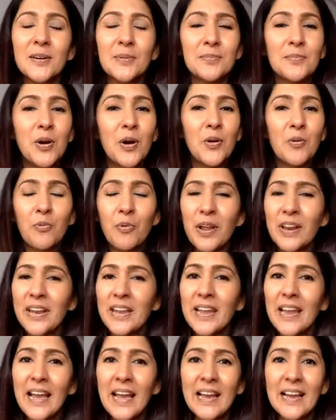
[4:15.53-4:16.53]

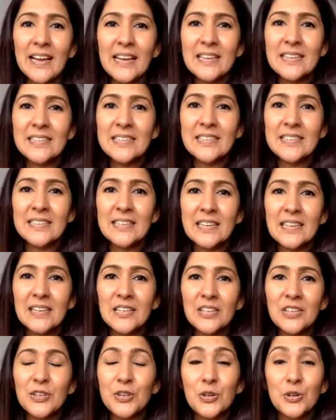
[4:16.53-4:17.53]
already has
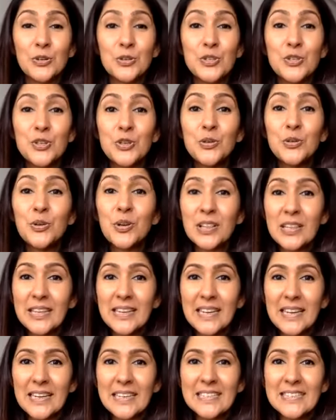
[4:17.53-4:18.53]
2
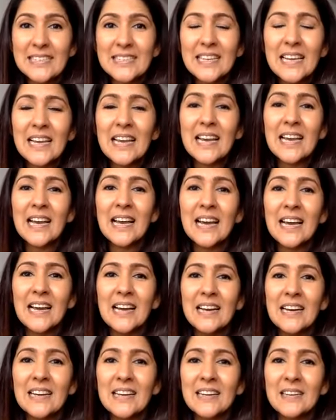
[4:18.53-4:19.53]
clinics,
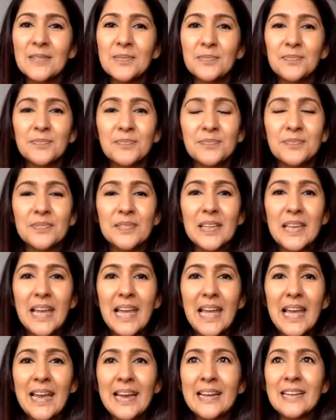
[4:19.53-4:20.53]
and
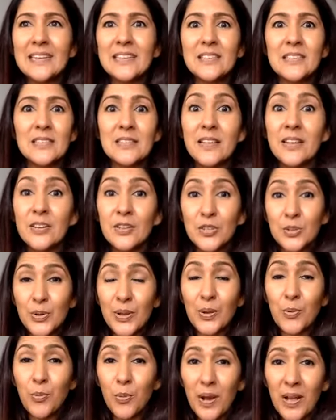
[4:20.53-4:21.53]
they're
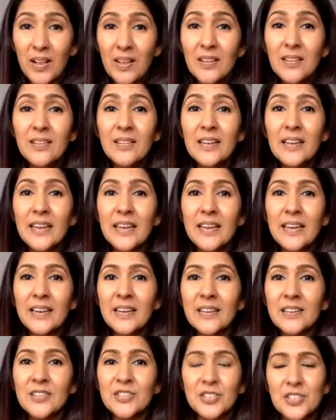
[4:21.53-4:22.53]
doing well,
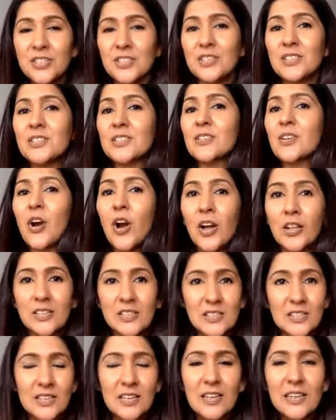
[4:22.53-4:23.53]
and she's
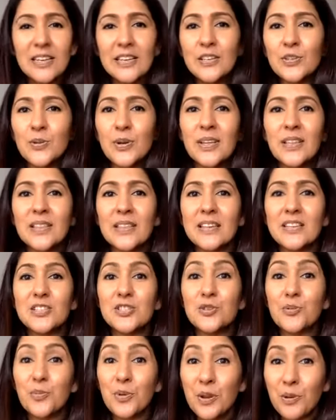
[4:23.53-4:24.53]
constantly doing things
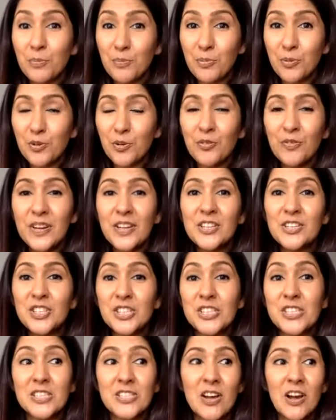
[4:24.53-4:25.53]
to improve it.
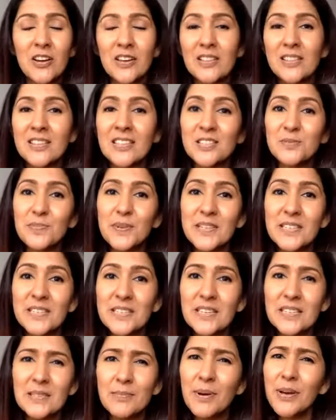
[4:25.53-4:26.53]
She started this
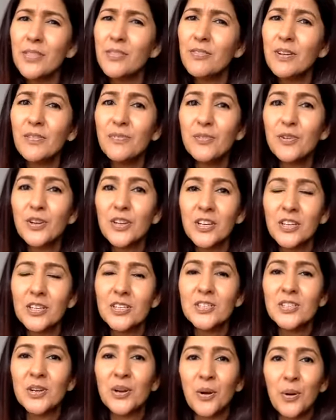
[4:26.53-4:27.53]
business about 3-4
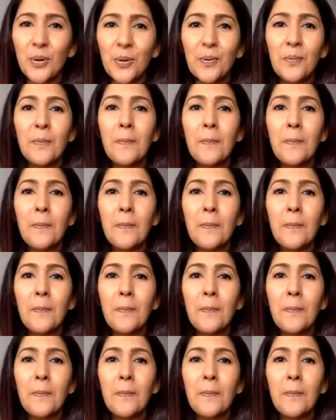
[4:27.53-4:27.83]
years ago,